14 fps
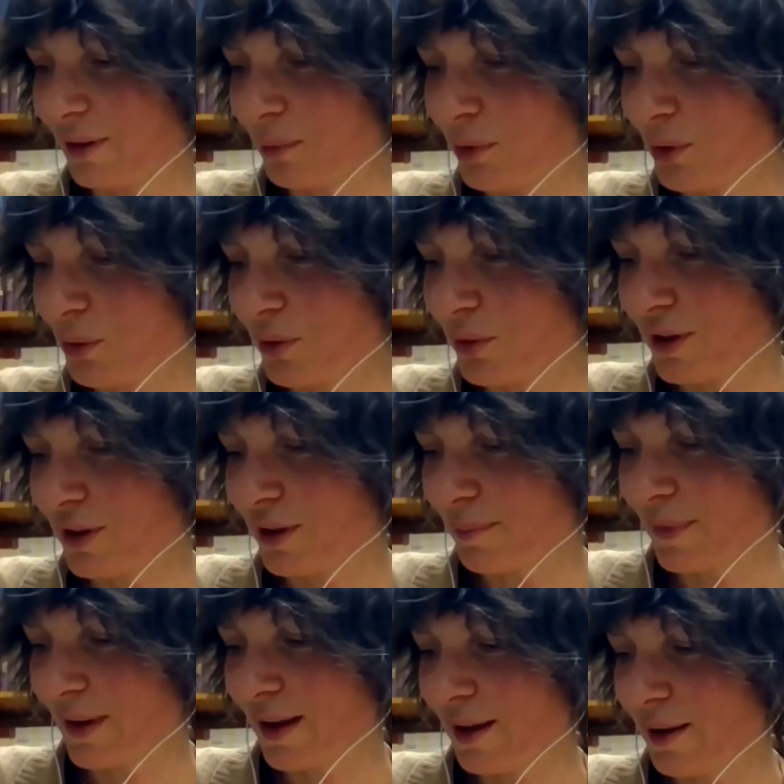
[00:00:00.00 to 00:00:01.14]
disputed.
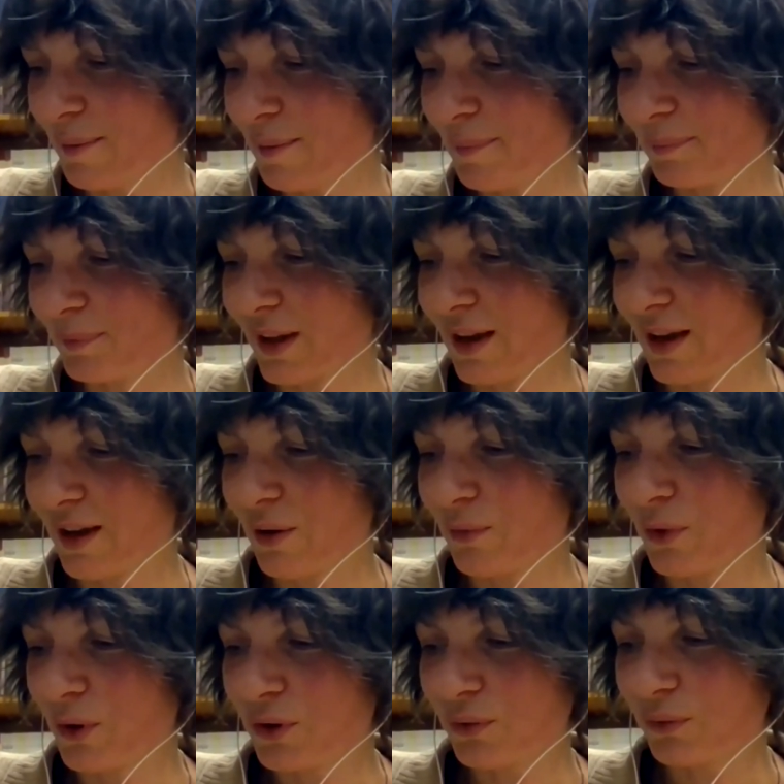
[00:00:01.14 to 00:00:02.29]
Um,
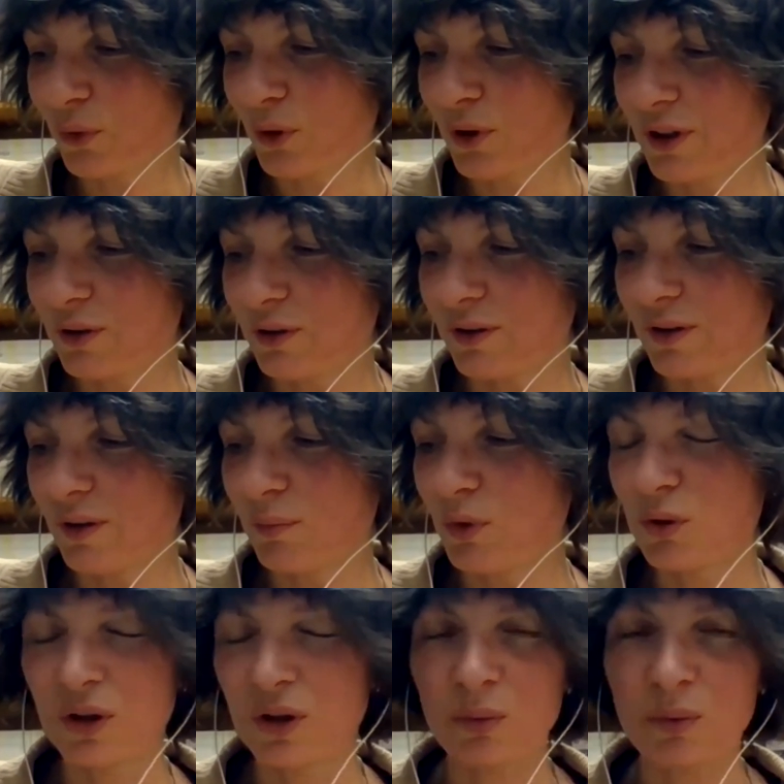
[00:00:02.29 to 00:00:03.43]
first of all, it,
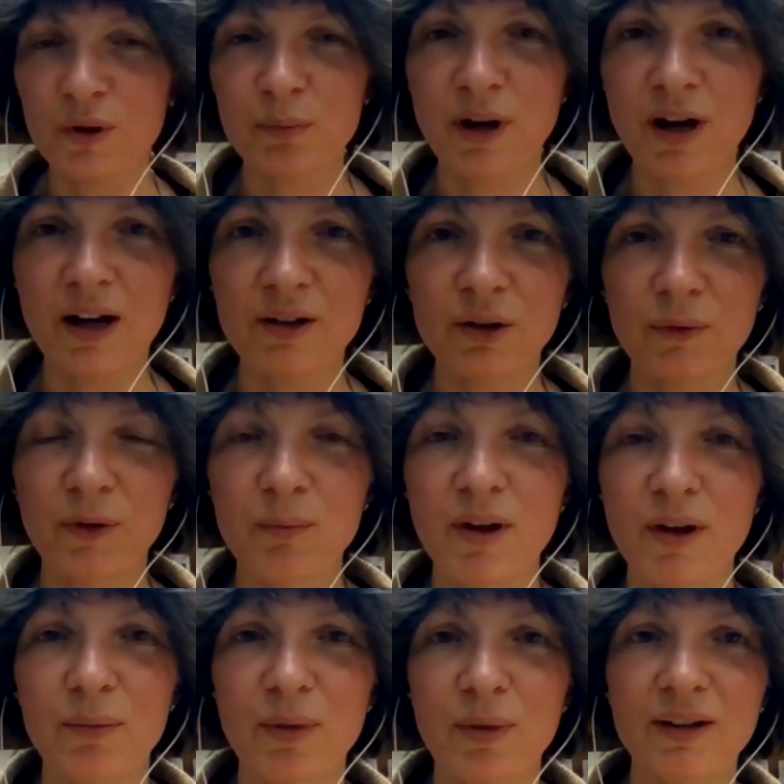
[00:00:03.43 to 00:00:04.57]
music was part of the
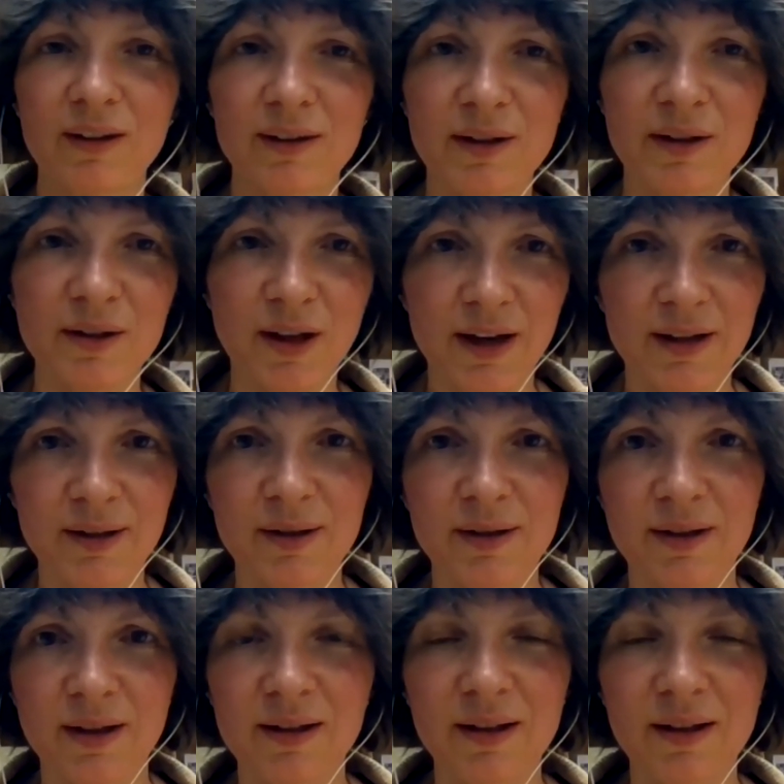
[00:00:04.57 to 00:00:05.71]
mathematical
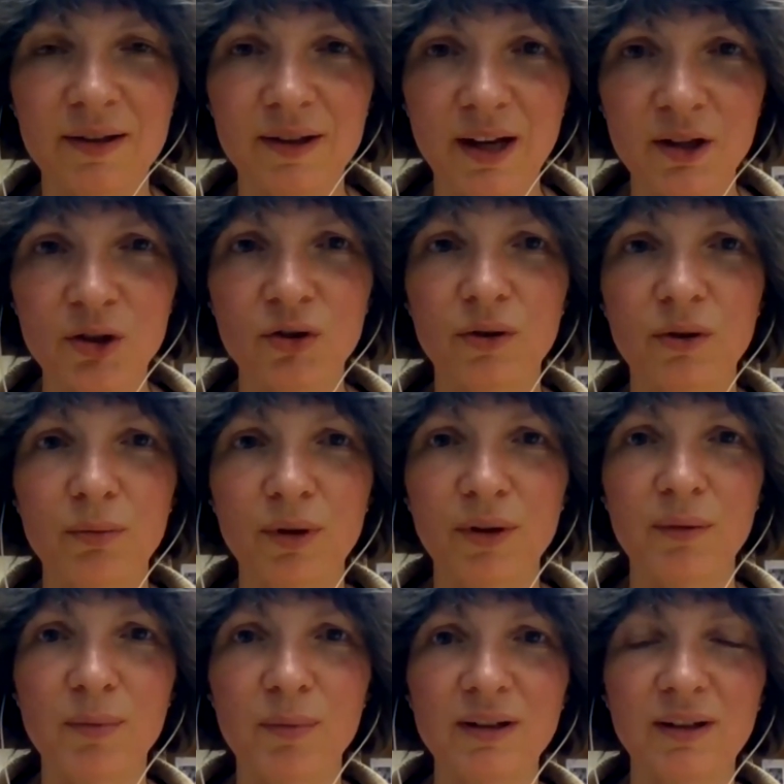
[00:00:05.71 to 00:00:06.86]
science, and as such, the
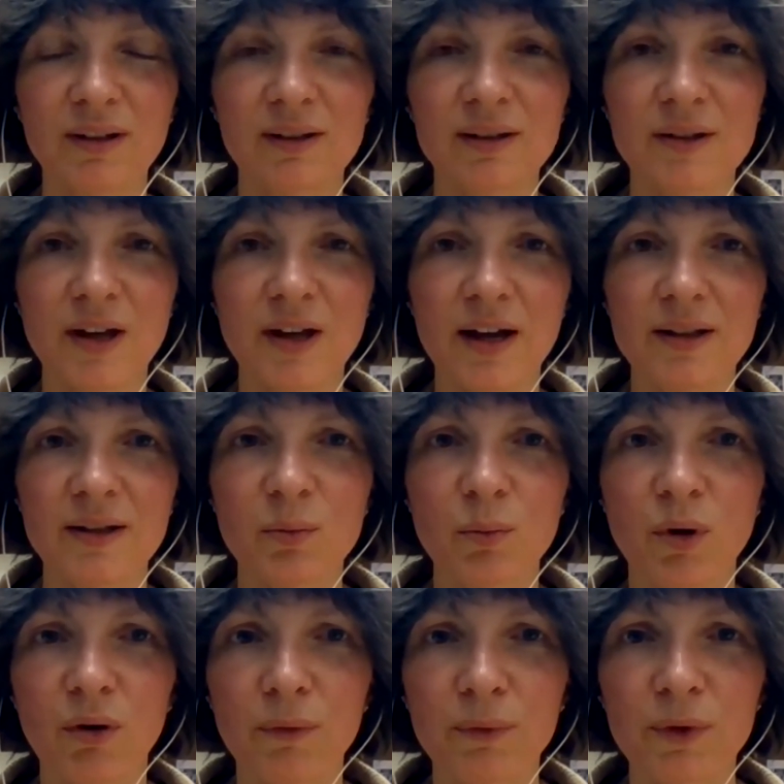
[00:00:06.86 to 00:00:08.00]
mathematical science
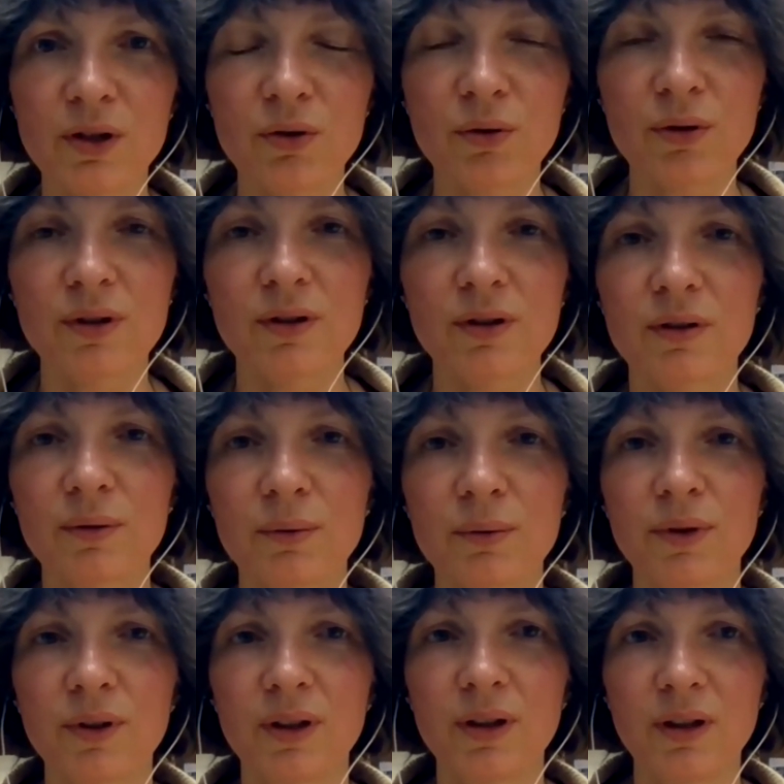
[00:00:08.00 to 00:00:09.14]
were of interest to
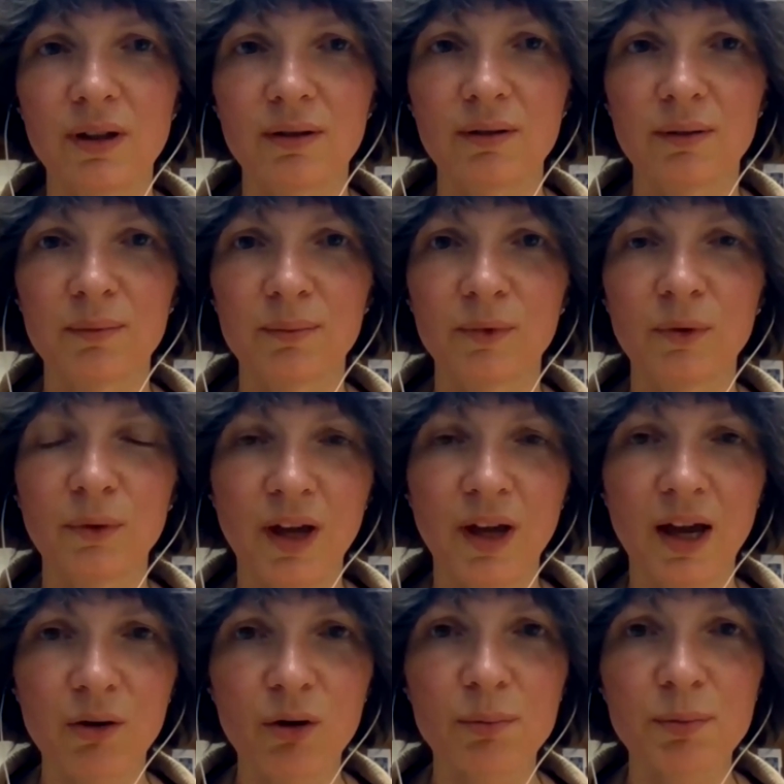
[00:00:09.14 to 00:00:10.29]
the um, to the
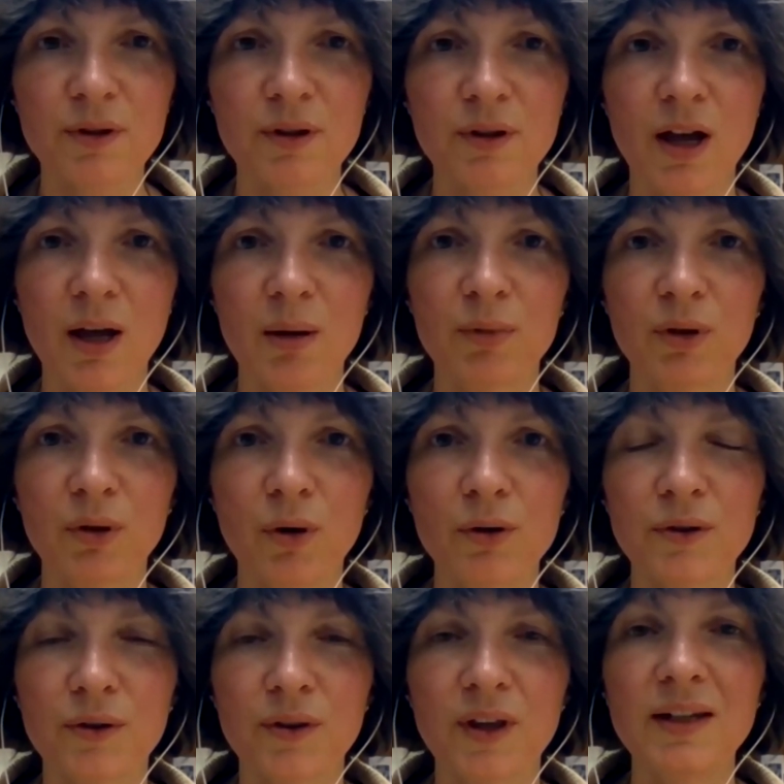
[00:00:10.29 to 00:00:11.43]
Arabs
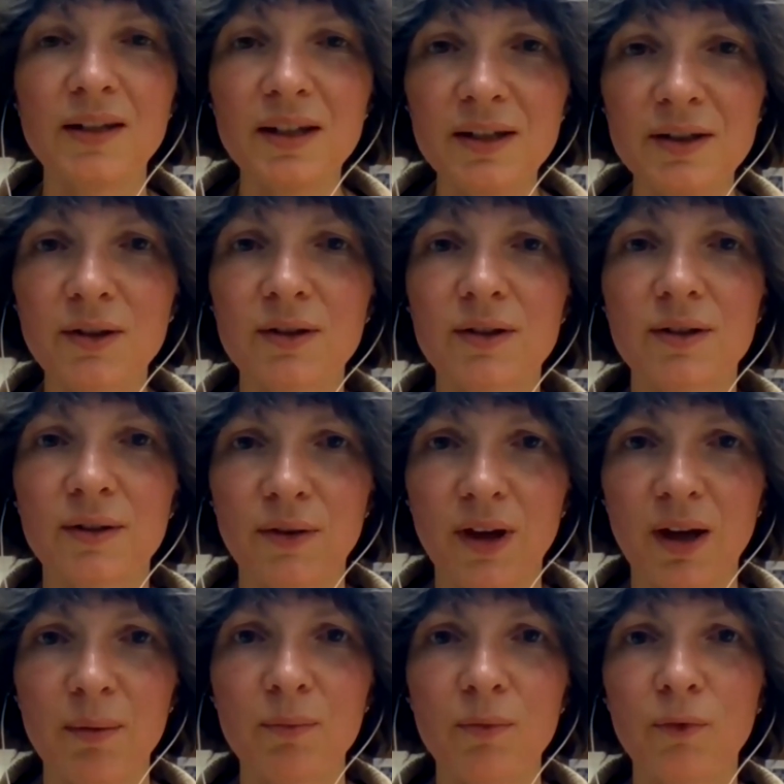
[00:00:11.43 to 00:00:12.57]
because they needed
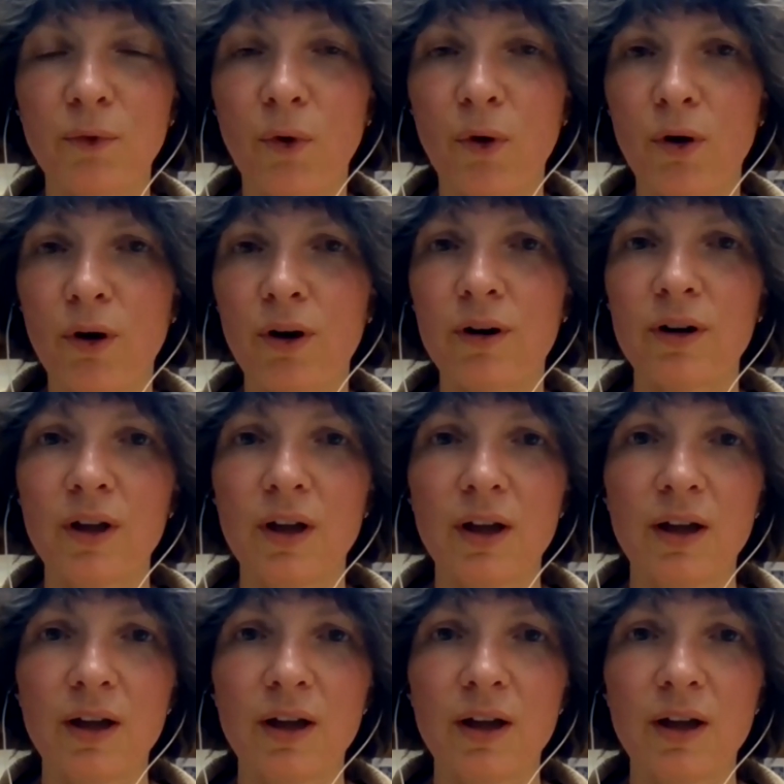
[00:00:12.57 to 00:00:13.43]
them for